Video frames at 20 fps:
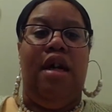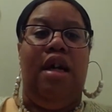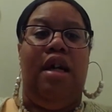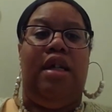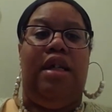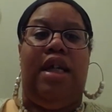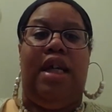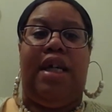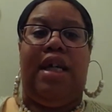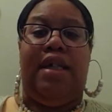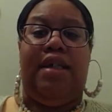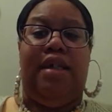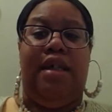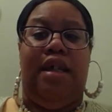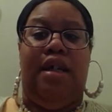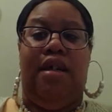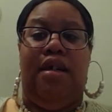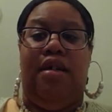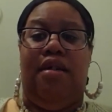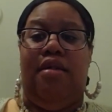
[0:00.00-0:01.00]
And like I
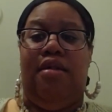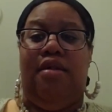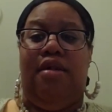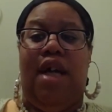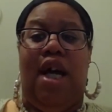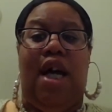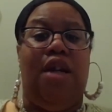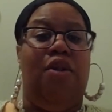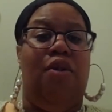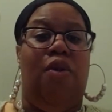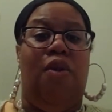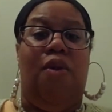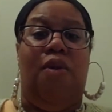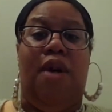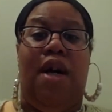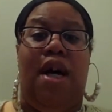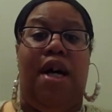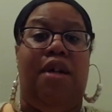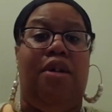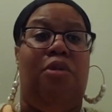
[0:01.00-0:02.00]
said, I
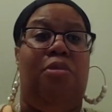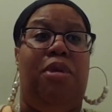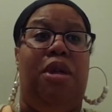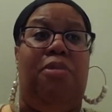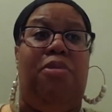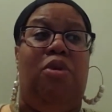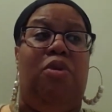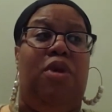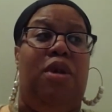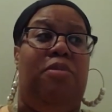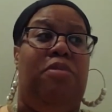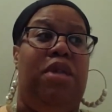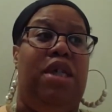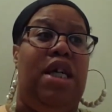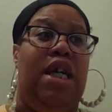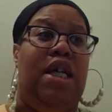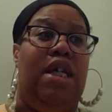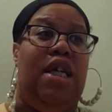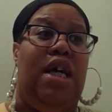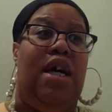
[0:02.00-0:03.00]
know people with
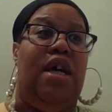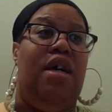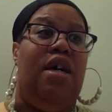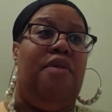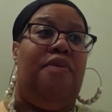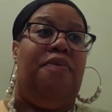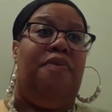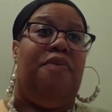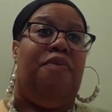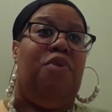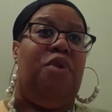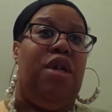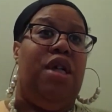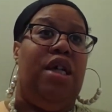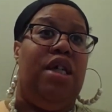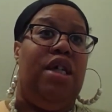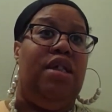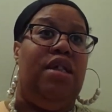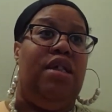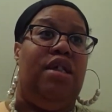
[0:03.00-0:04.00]
PhD. I have
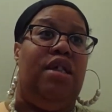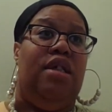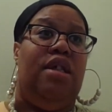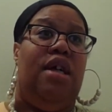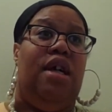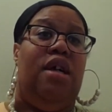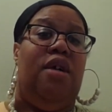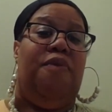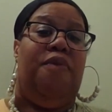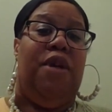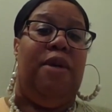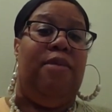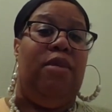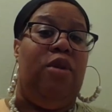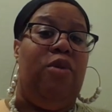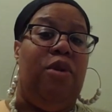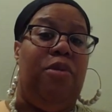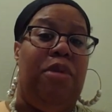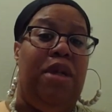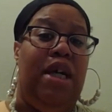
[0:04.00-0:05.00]
friends and I have family
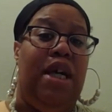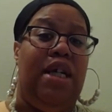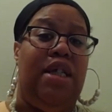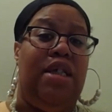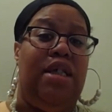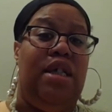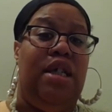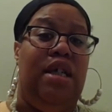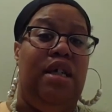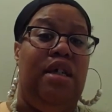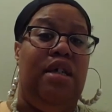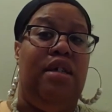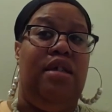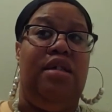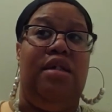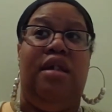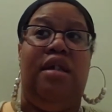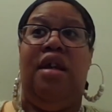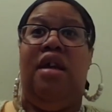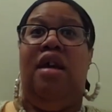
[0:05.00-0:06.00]
with
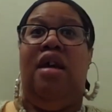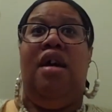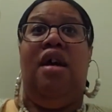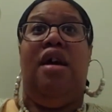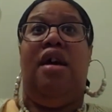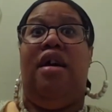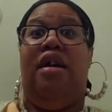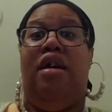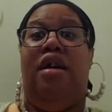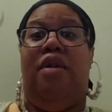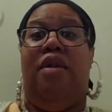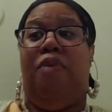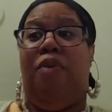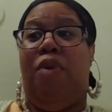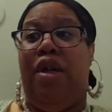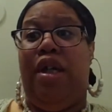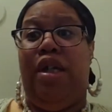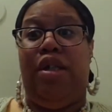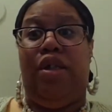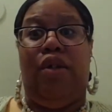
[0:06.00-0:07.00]
PhDs. I have
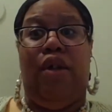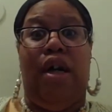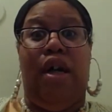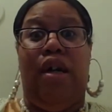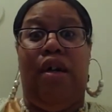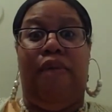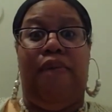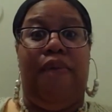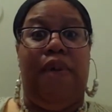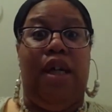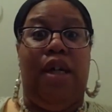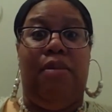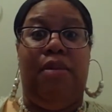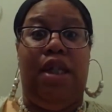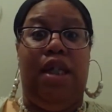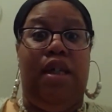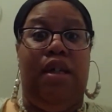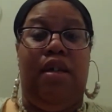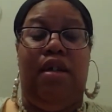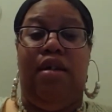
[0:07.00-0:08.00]
friends or I have
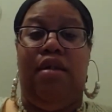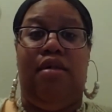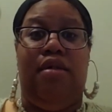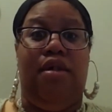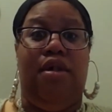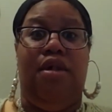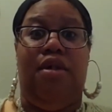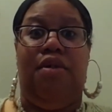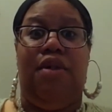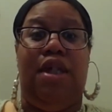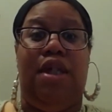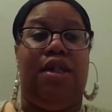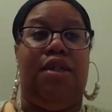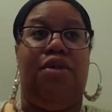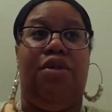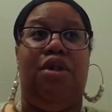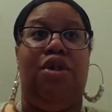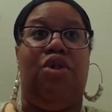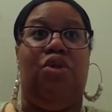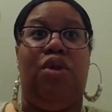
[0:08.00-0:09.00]
family, that's
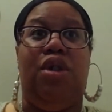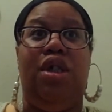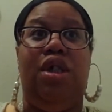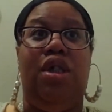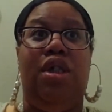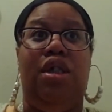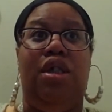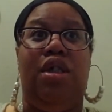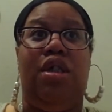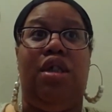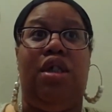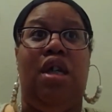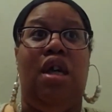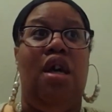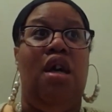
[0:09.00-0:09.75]
on drugs.